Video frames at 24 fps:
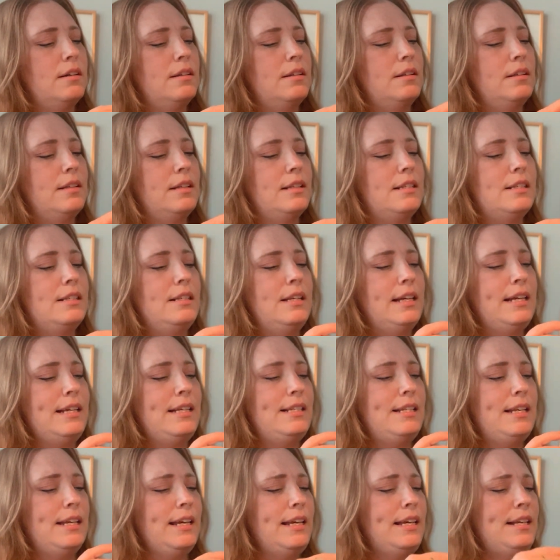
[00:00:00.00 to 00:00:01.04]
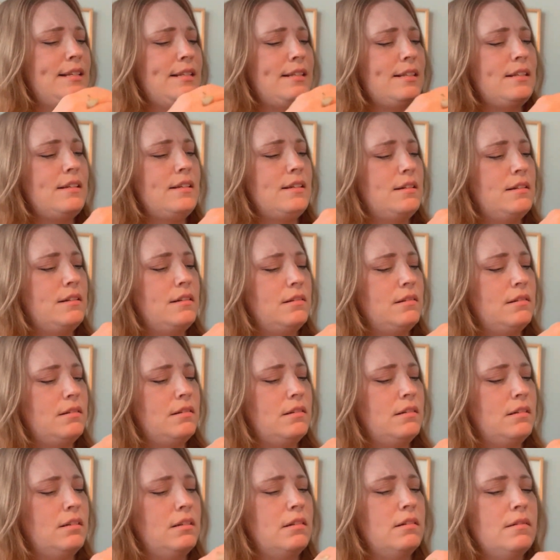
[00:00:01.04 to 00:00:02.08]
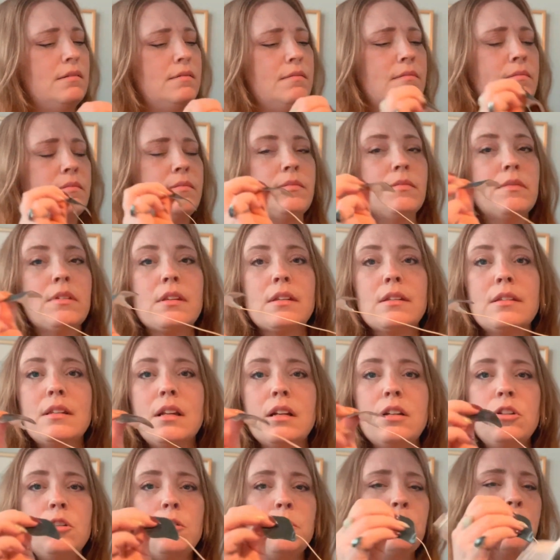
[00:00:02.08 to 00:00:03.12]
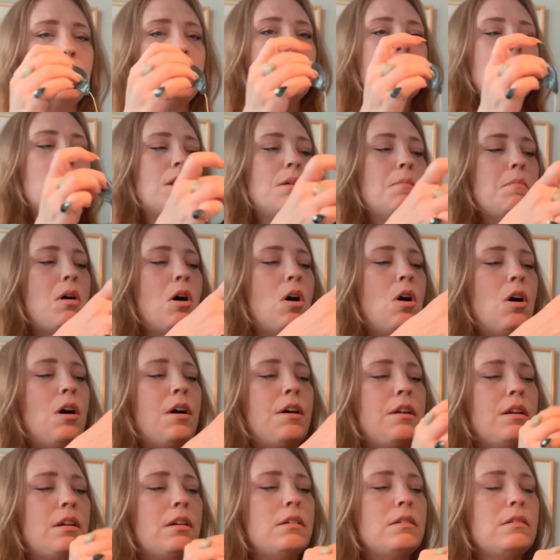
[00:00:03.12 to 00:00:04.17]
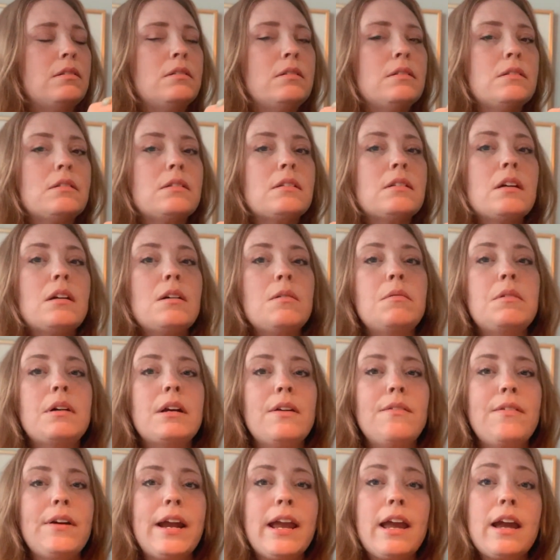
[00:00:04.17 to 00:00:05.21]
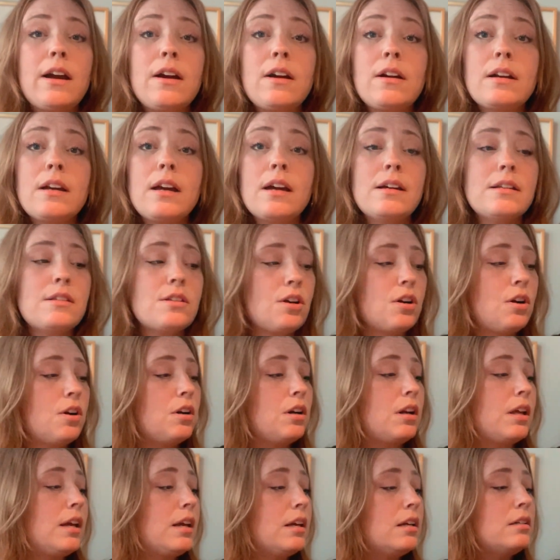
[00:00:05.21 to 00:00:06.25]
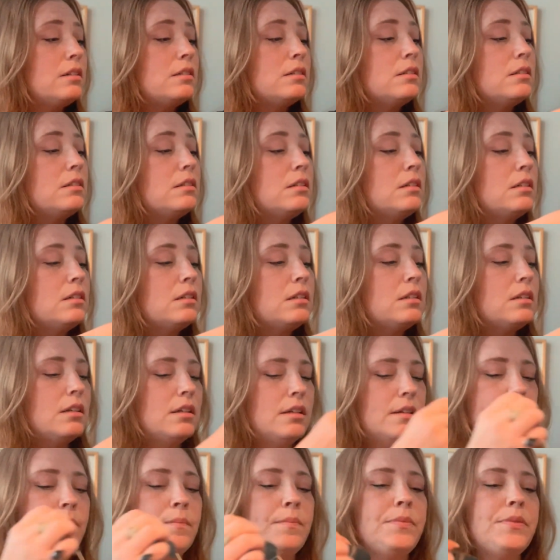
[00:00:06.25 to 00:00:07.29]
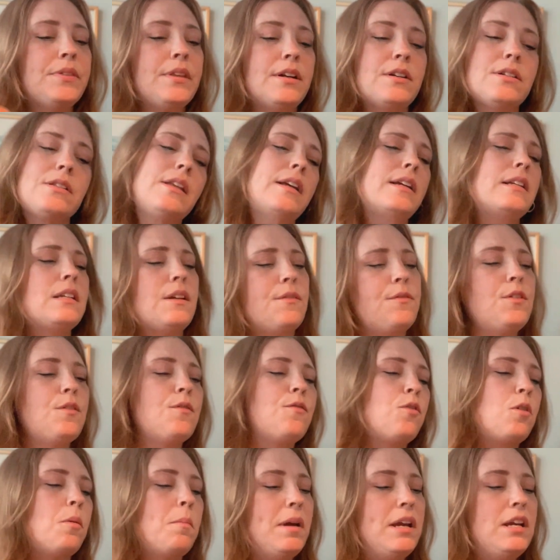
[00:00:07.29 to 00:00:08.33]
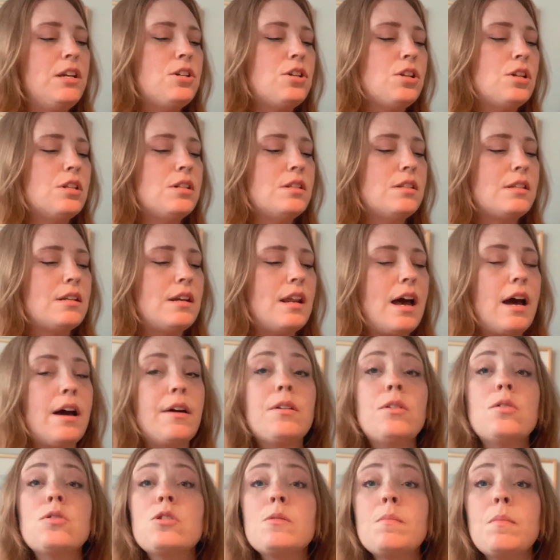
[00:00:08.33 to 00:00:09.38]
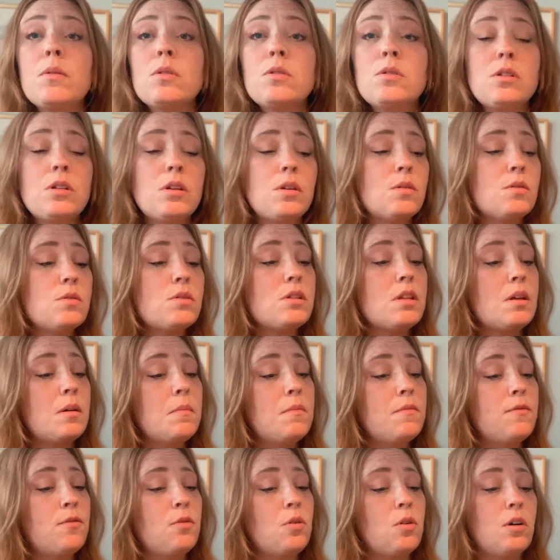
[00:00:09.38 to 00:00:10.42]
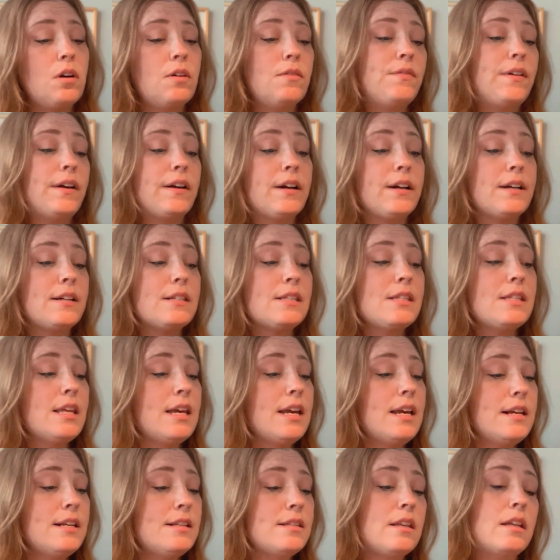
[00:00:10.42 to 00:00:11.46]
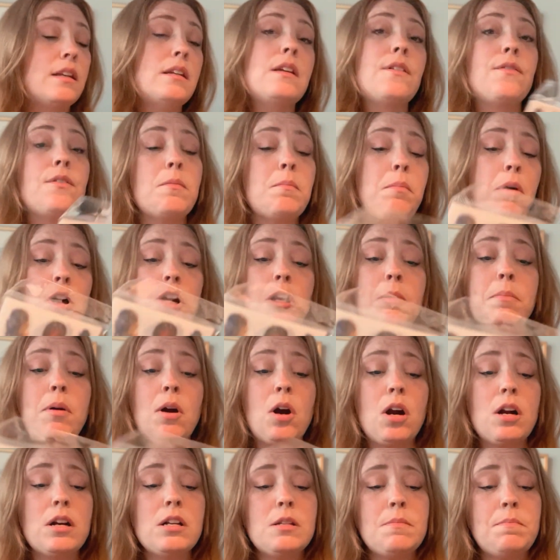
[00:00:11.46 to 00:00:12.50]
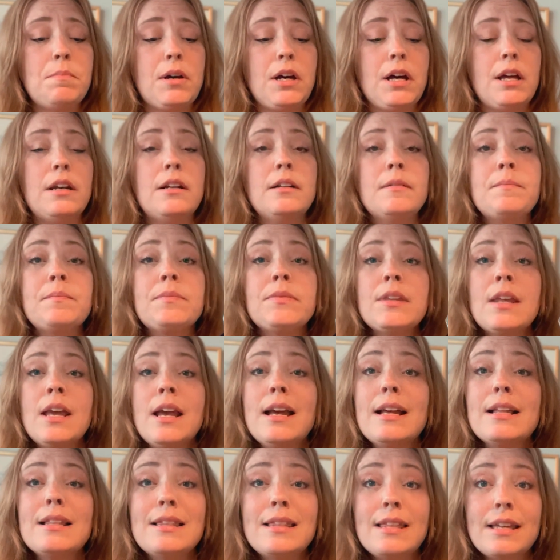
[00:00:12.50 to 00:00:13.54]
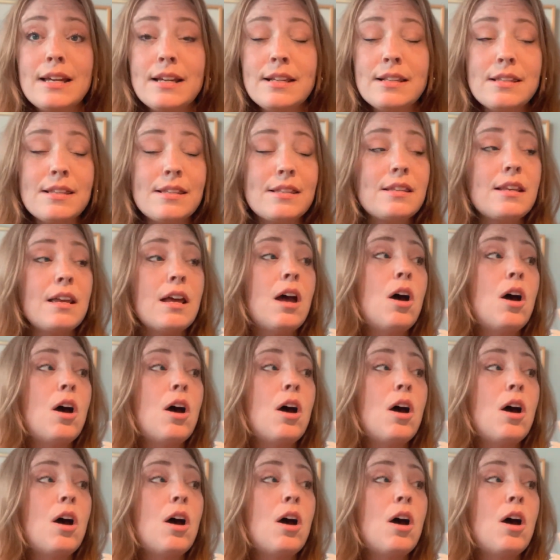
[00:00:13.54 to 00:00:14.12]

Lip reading: the stickies, and then you put them on whatever area is hurting. There's like different formations and how you're supposed to use them for various things and different body parts, but this